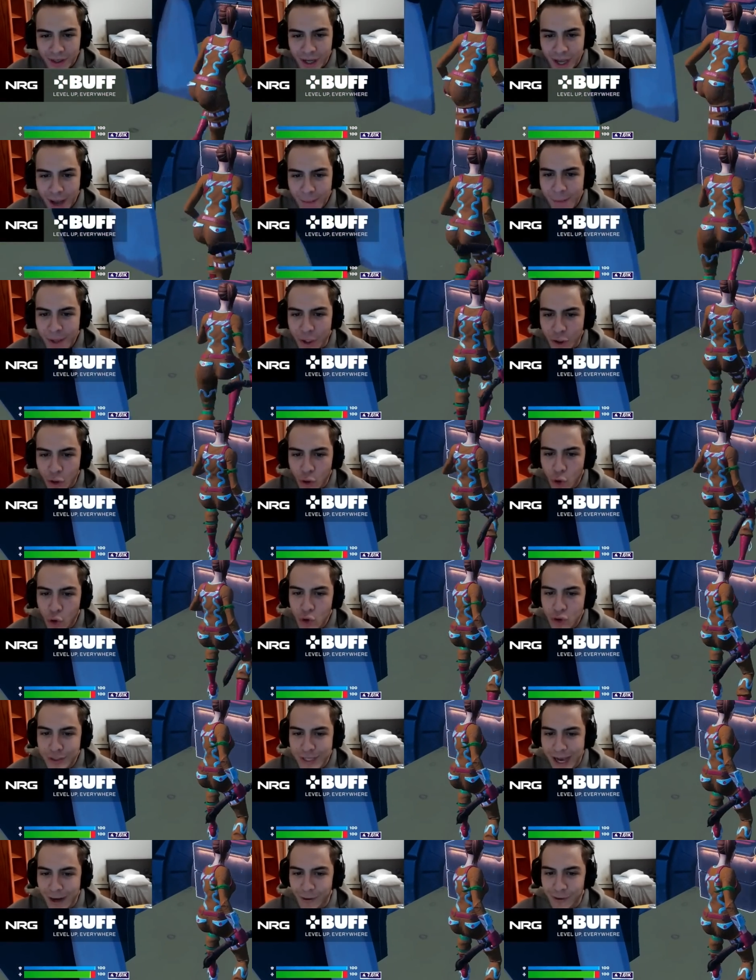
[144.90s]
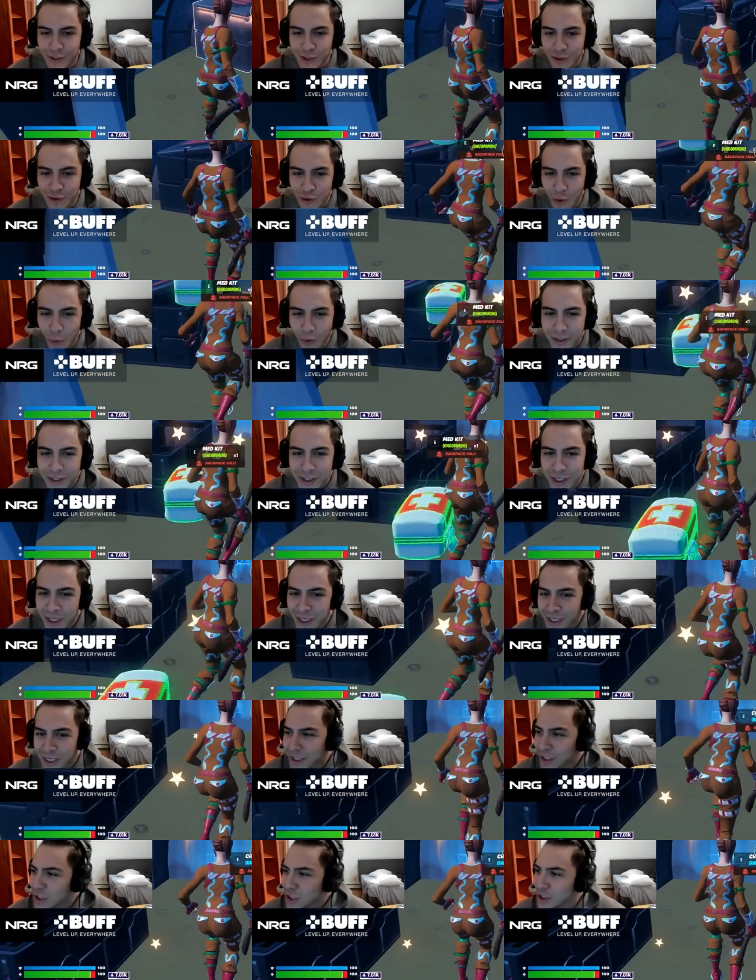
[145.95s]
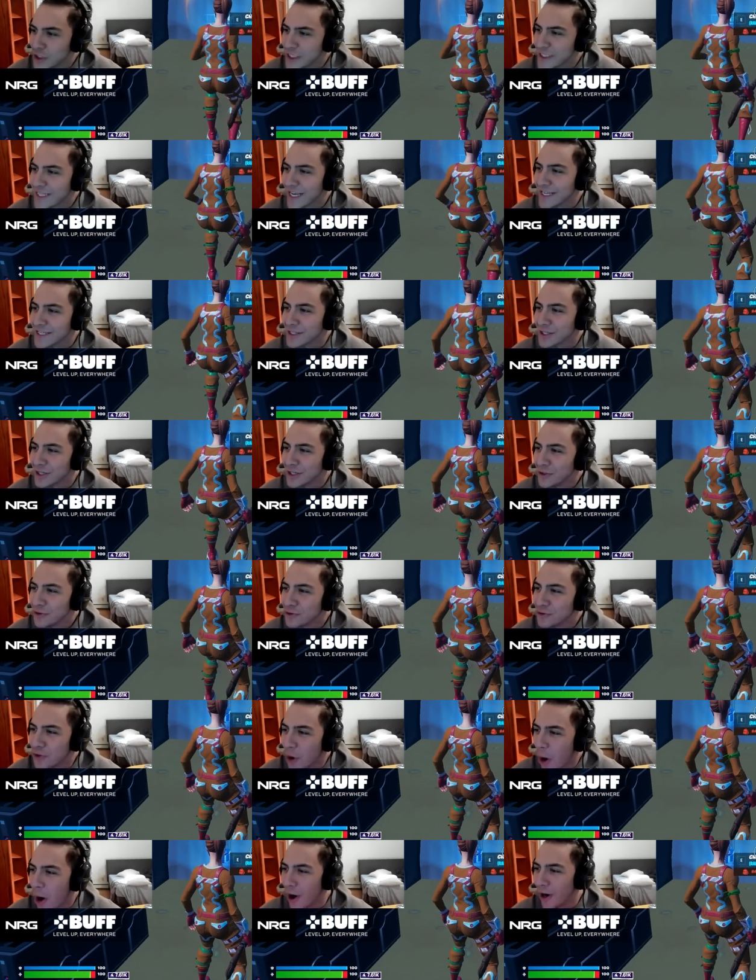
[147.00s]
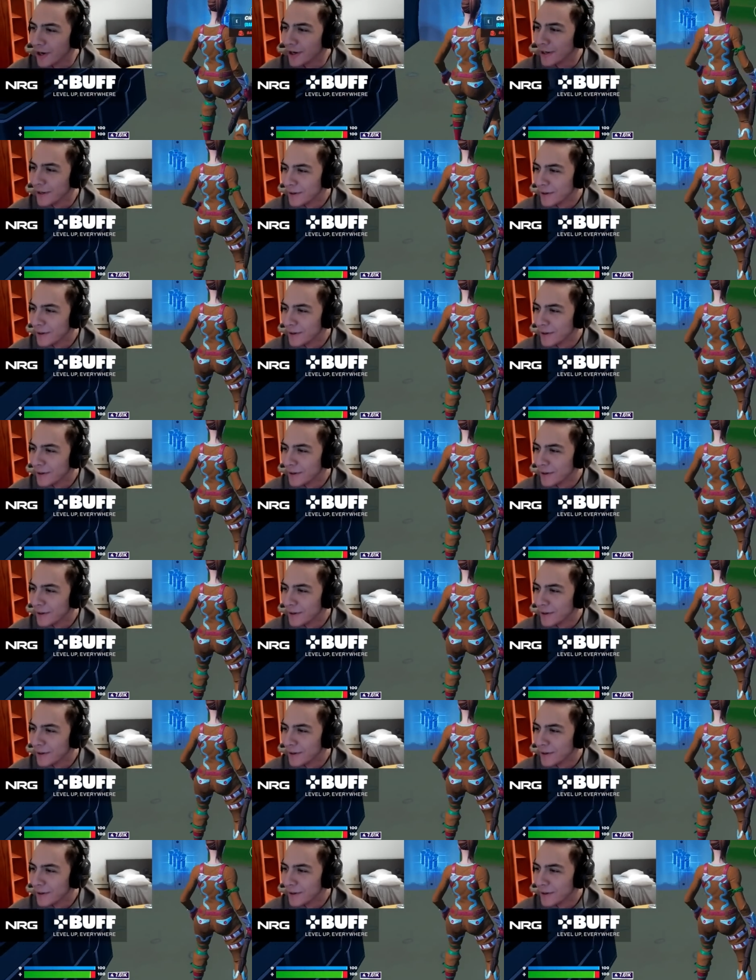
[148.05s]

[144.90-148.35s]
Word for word: I'm like, whose house? Yours? She says dog